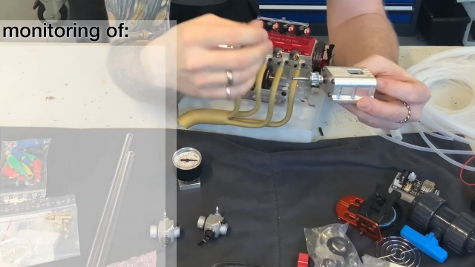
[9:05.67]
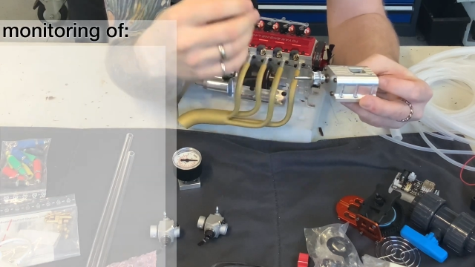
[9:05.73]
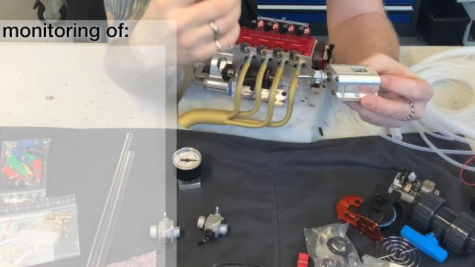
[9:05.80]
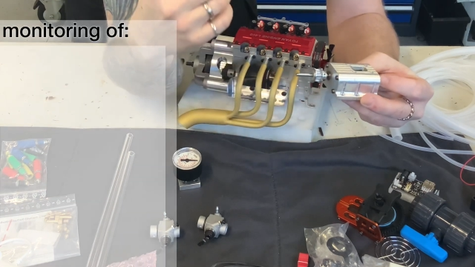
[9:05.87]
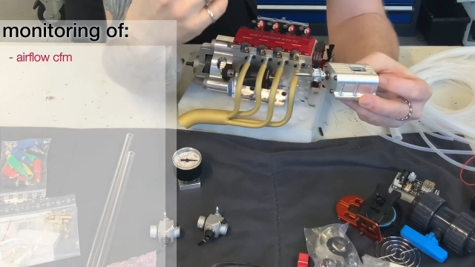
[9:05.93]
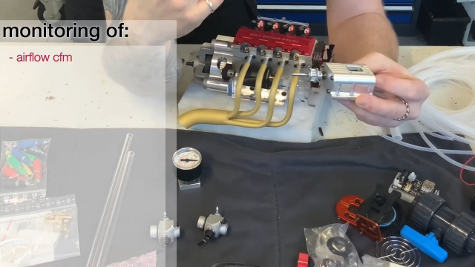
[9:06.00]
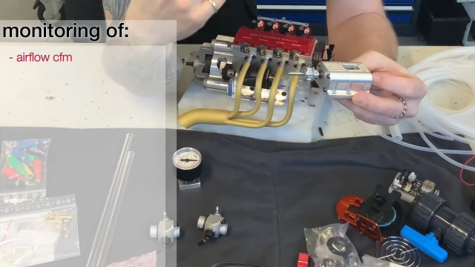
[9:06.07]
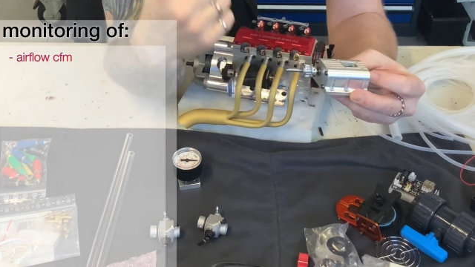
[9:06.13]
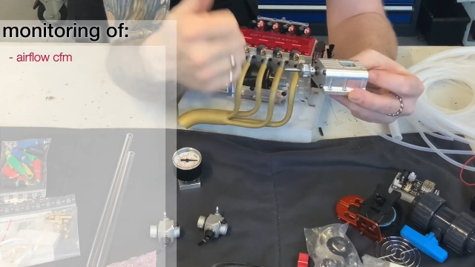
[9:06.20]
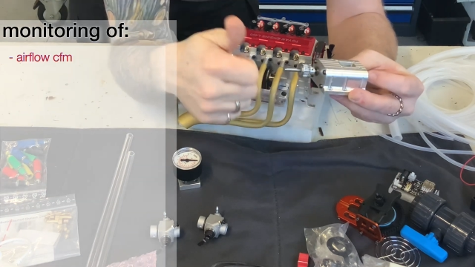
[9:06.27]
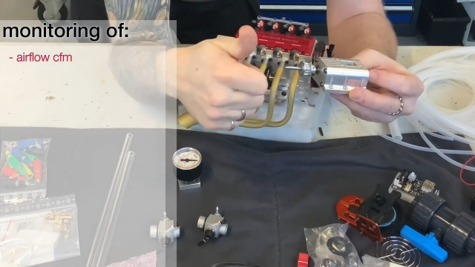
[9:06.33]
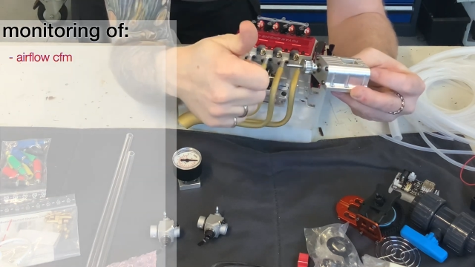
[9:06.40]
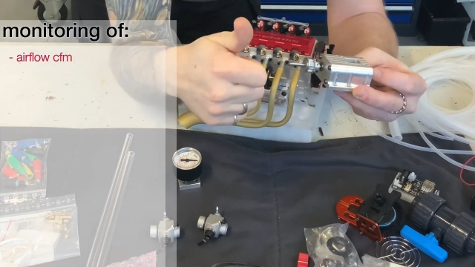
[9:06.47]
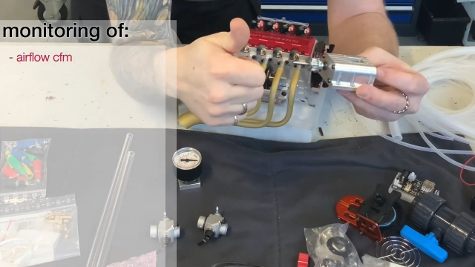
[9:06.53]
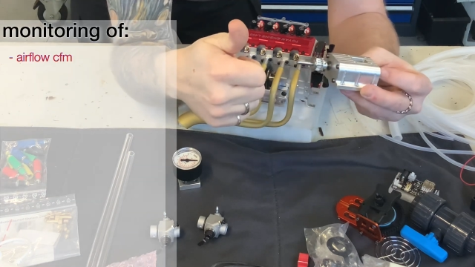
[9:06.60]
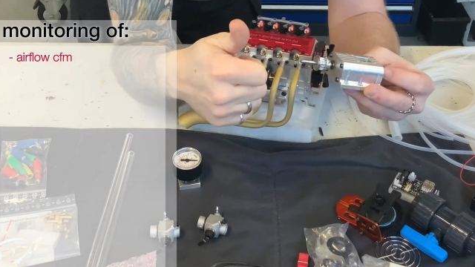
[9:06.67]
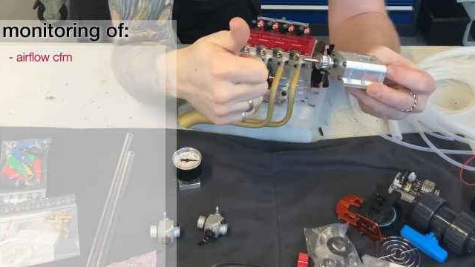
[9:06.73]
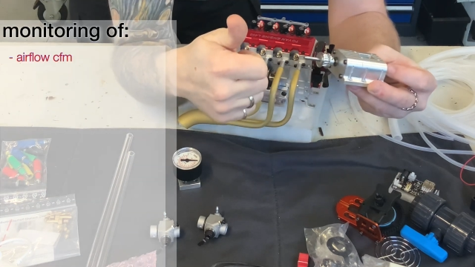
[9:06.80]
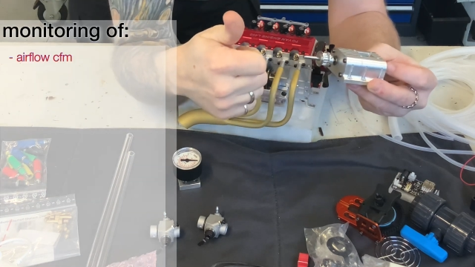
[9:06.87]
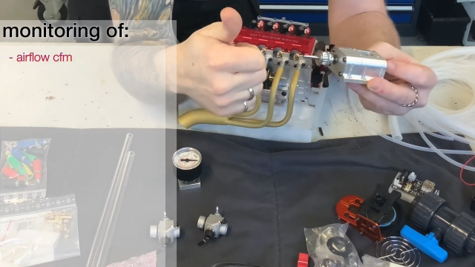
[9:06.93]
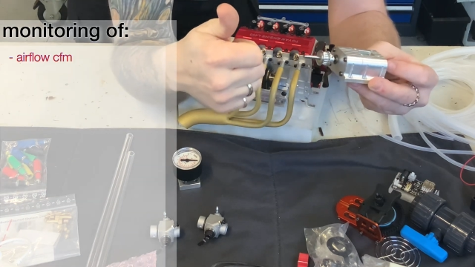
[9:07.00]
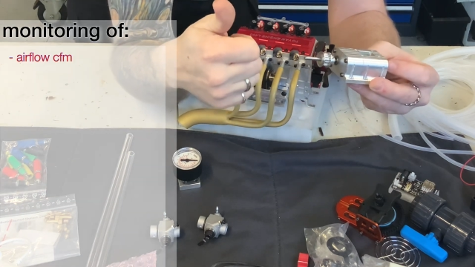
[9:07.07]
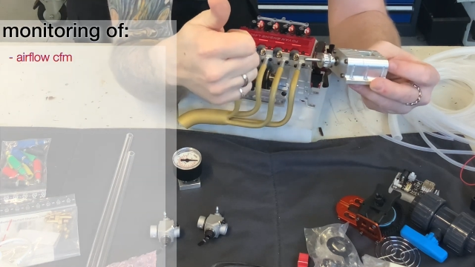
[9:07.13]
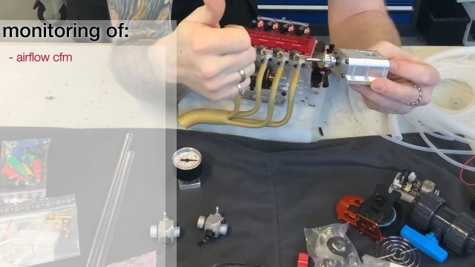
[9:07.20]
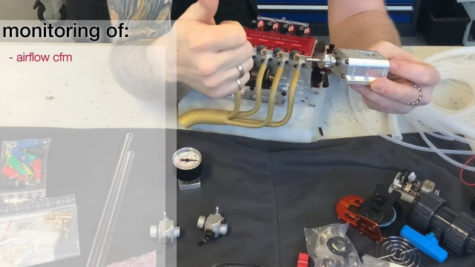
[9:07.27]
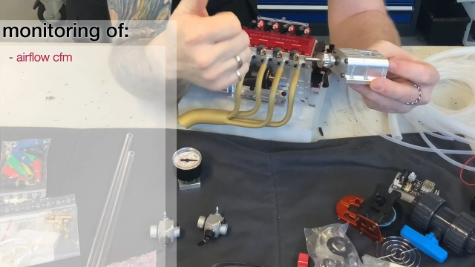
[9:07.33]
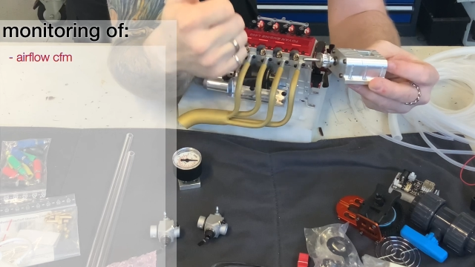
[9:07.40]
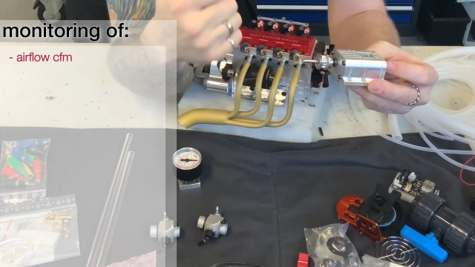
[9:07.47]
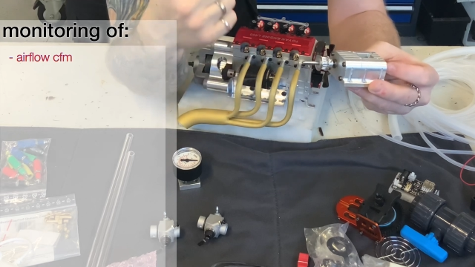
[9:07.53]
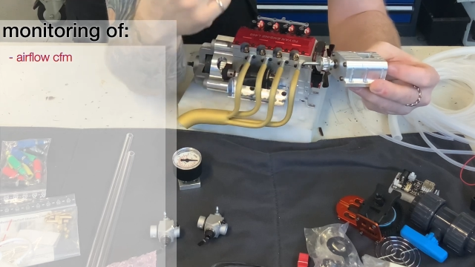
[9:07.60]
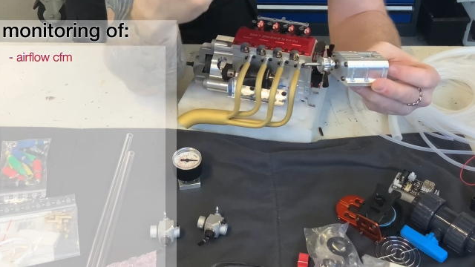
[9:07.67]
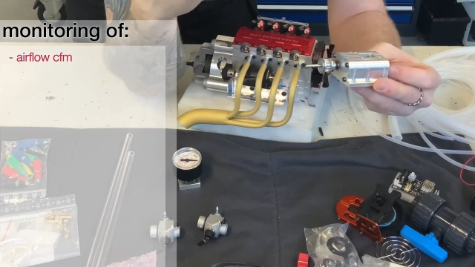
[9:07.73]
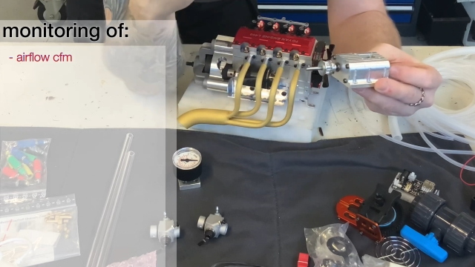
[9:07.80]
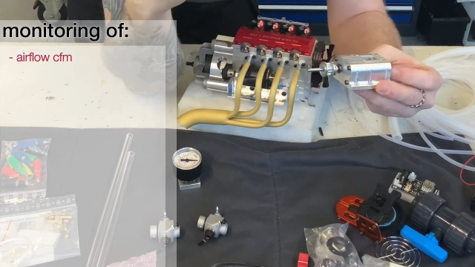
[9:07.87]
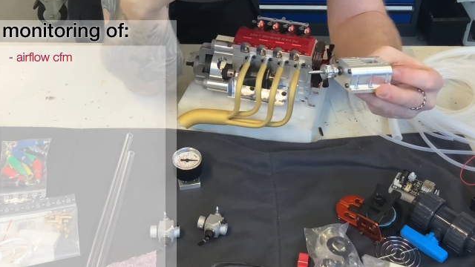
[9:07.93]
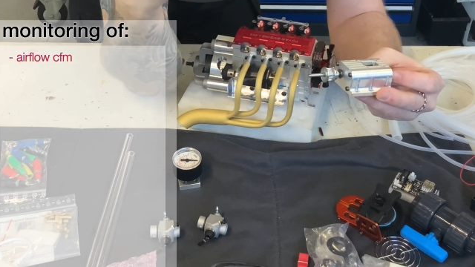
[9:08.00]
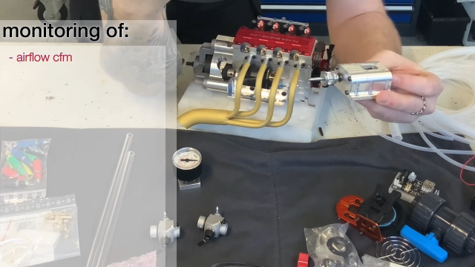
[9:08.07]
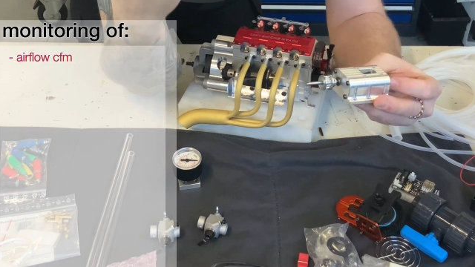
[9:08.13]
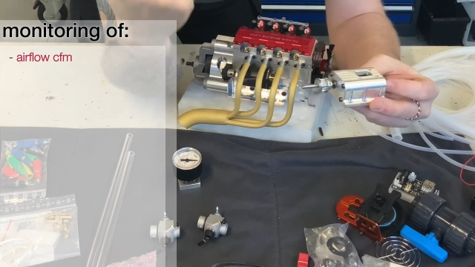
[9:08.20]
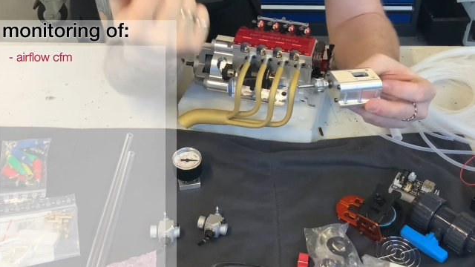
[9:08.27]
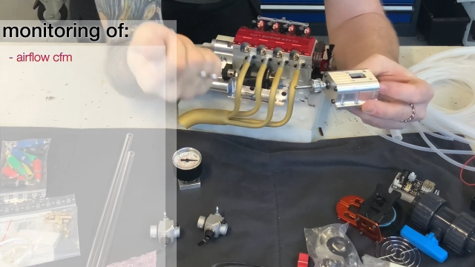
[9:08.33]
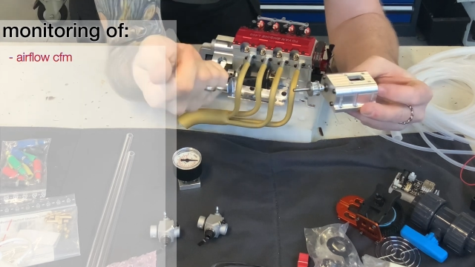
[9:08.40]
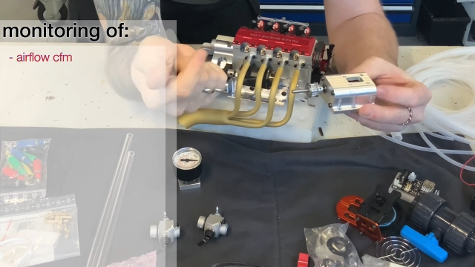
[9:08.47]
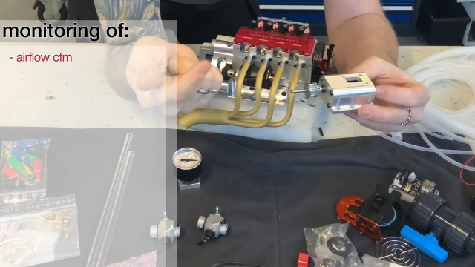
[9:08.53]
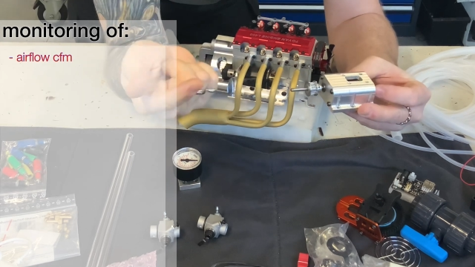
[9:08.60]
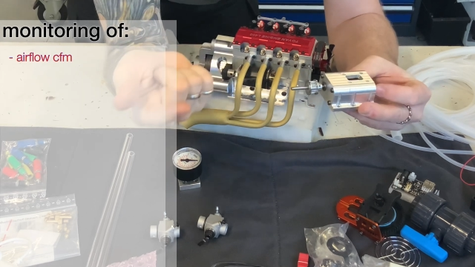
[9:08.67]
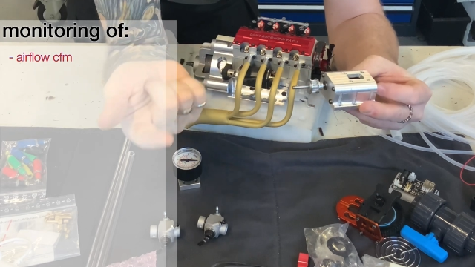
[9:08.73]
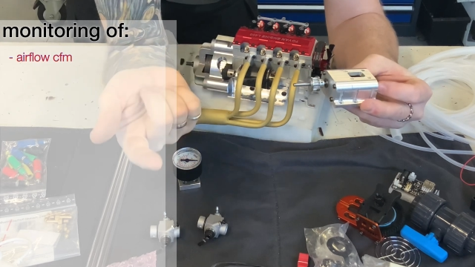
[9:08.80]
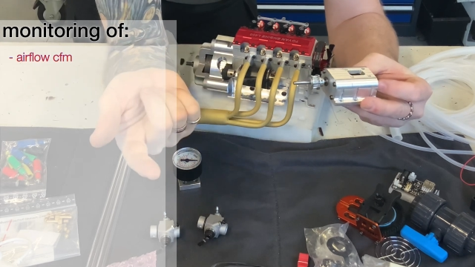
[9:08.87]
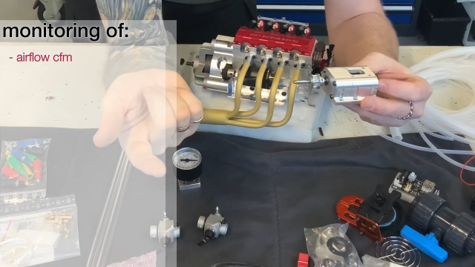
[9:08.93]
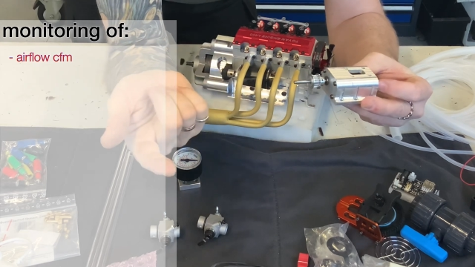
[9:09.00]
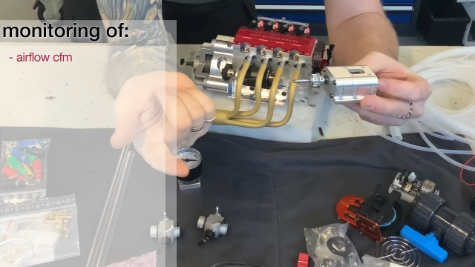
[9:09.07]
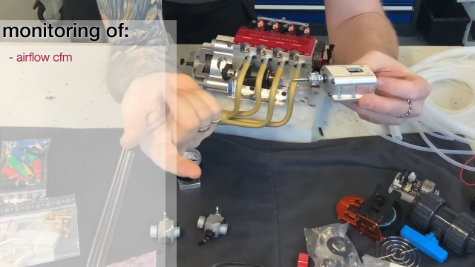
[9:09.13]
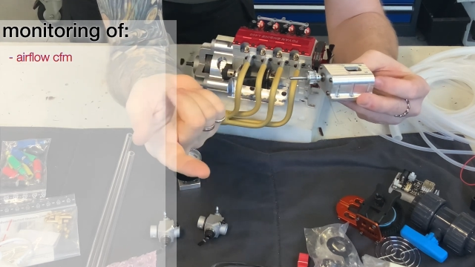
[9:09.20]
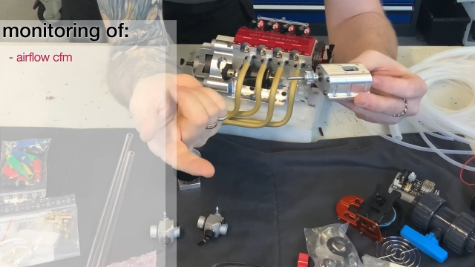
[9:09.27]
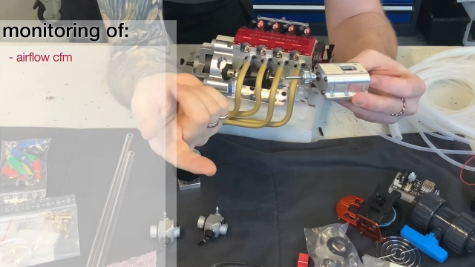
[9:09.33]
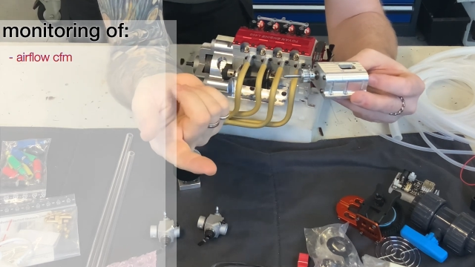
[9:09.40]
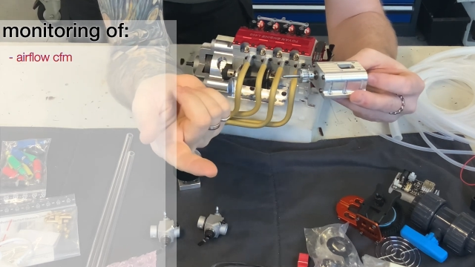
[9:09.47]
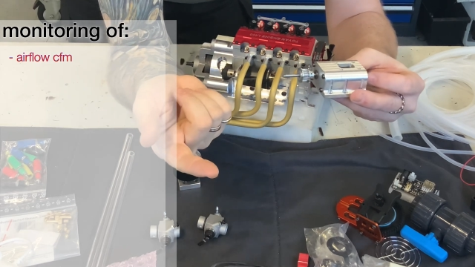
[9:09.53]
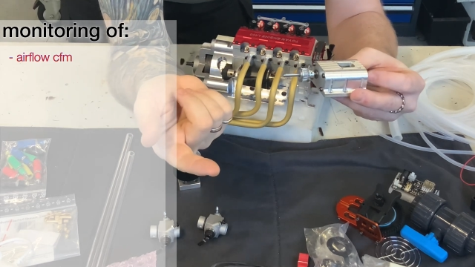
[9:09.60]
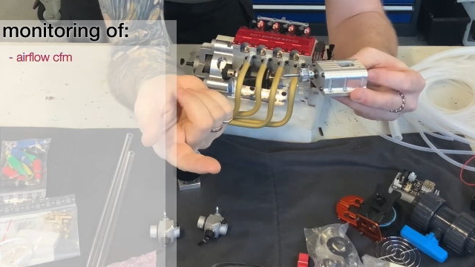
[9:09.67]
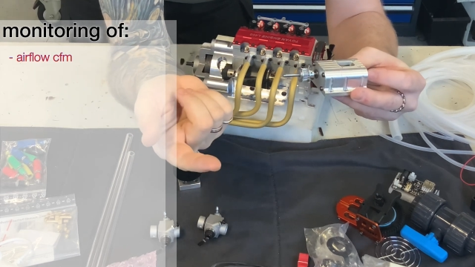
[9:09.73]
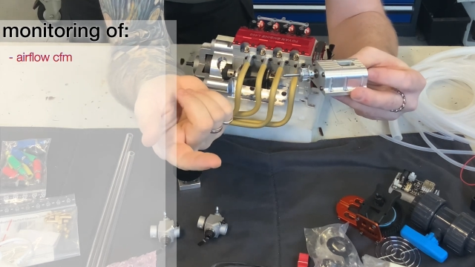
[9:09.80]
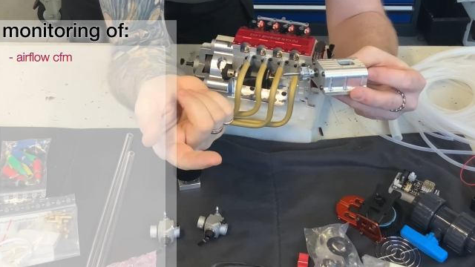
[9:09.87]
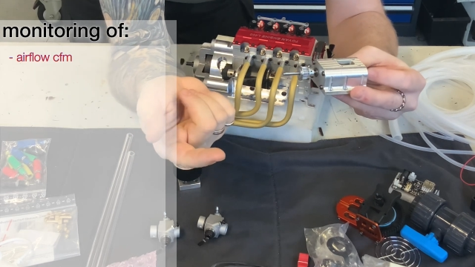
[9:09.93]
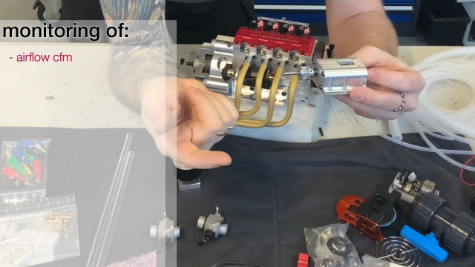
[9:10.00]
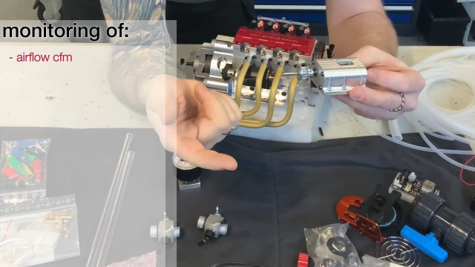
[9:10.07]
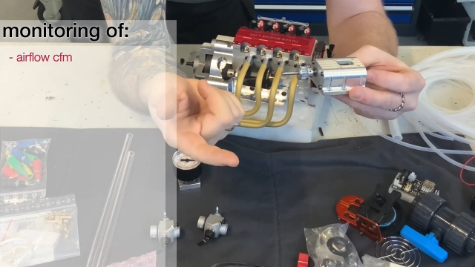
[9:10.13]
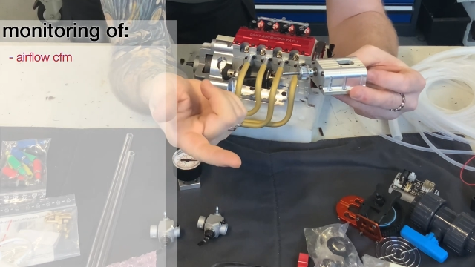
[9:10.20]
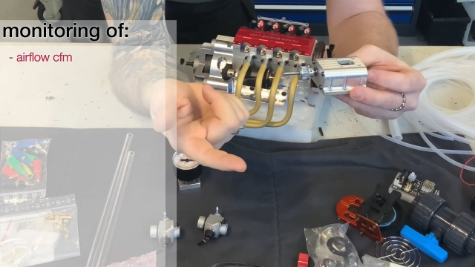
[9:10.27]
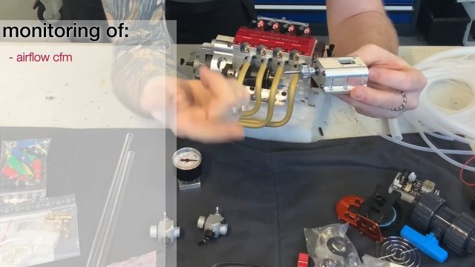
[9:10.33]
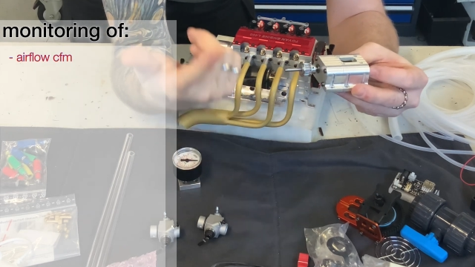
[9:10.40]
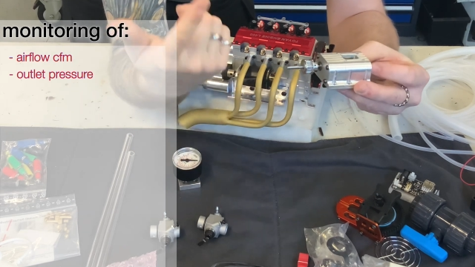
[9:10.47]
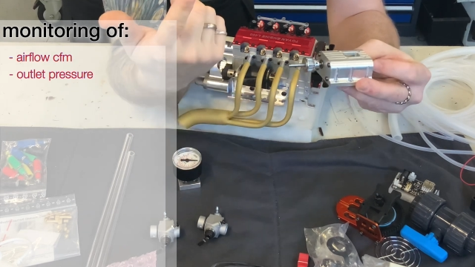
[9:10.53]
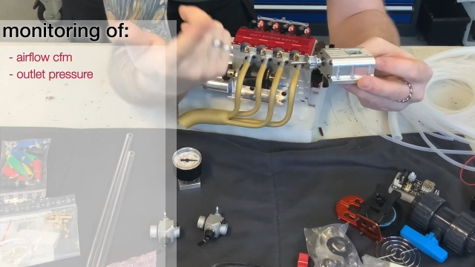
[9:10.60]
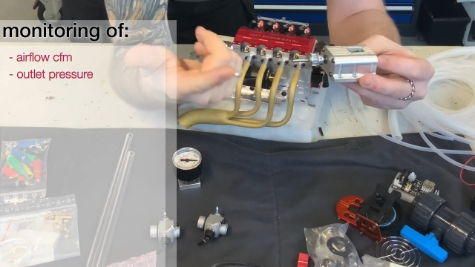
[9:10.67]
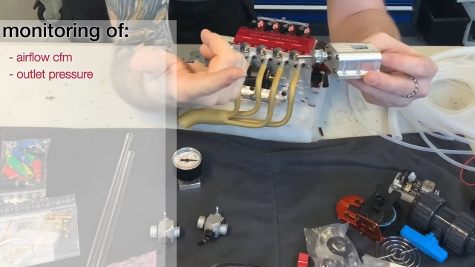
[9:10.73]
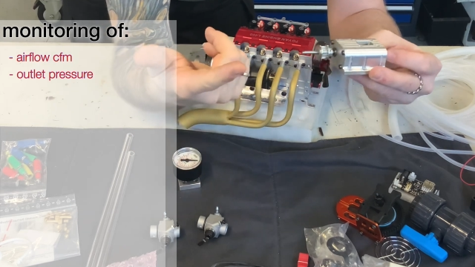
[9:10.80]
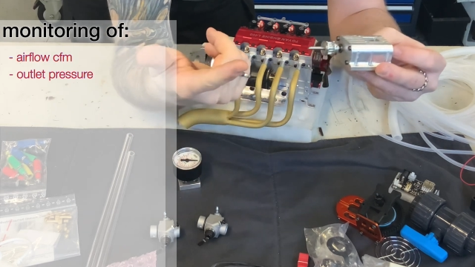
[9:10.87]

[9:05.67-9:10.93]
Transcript: [unreadable: no face in view]